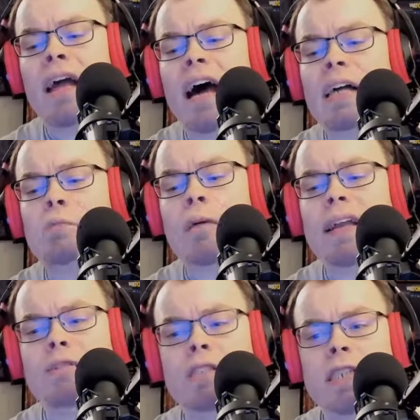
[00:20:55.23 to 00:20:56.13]
as what
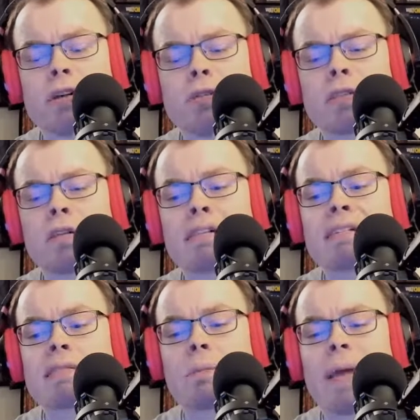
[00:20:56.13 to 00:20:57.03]
you choose
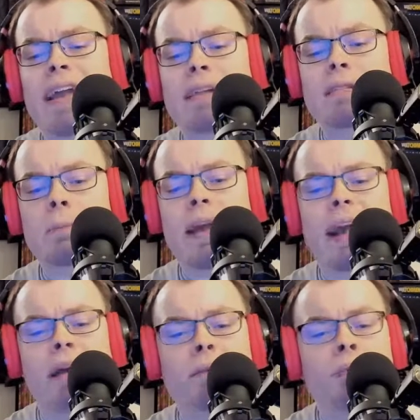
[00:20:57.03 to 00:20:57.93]
to make it to
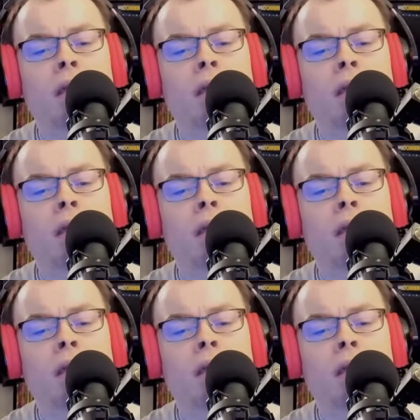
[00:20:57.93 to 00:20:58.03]
be.